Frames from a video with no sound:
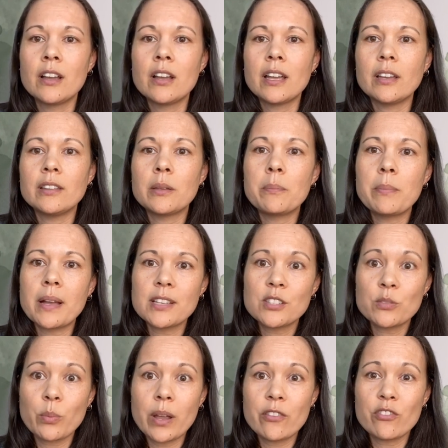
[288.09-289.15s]
the
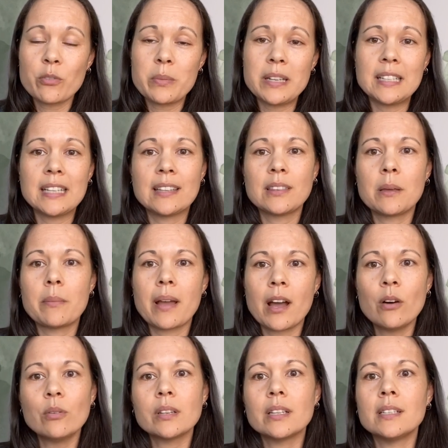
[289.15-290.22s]
best way for me to get them
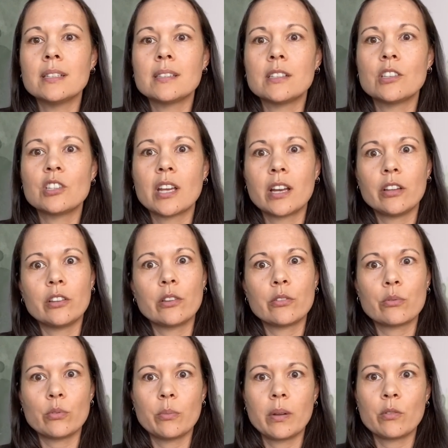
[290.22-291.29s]
out is to channel them
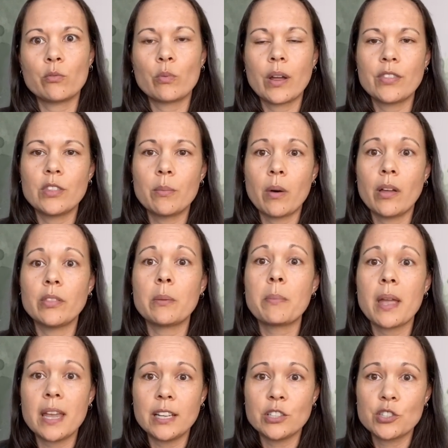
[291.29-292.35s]
through and write them on the
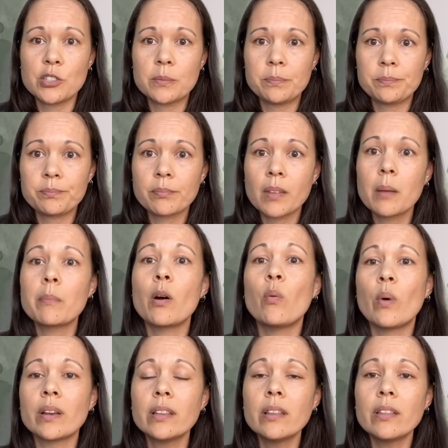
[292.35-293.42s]
page. But
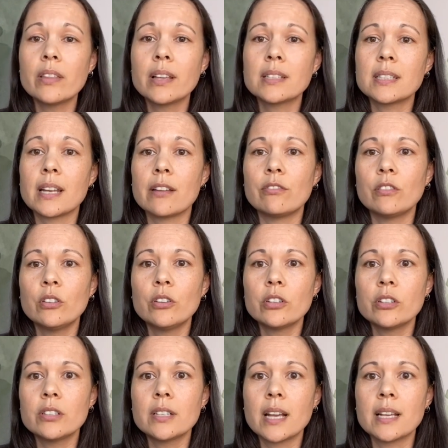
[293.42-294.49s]
one of the things that I've
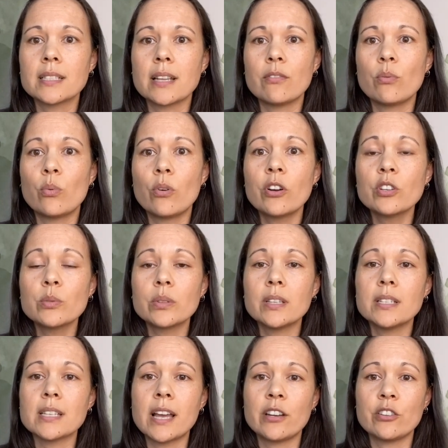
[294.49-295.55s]
learned as I've worked with
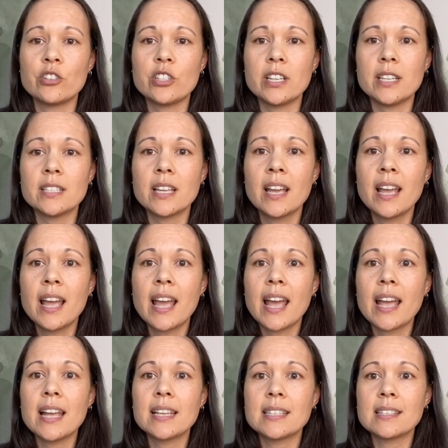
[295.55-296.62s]
these energies
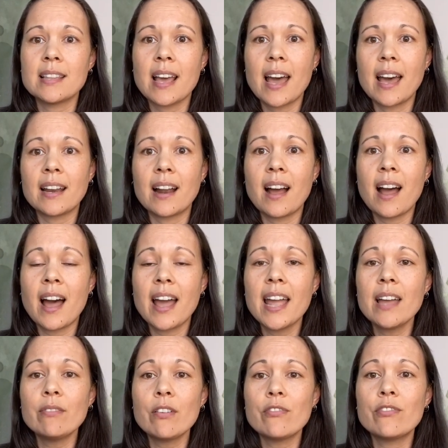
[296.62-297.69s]
is that I
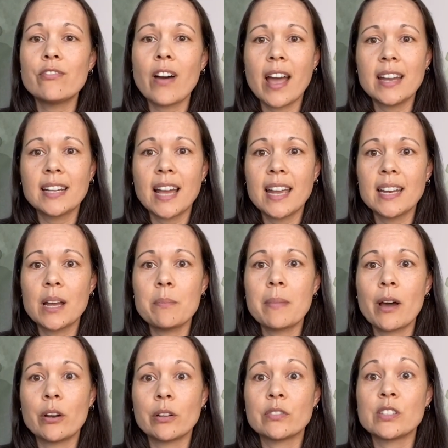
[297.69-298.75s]
have a finite
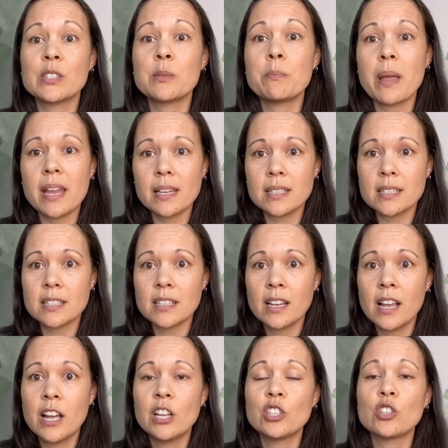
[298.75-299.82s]
amount of space
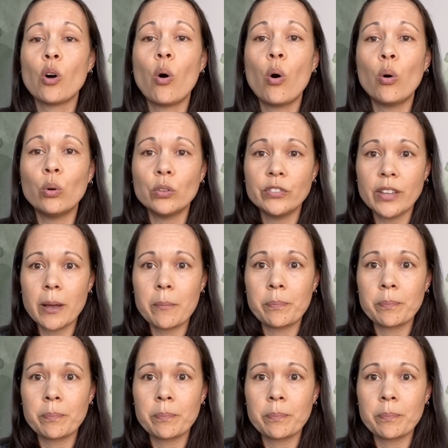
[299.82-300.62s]
to hold them.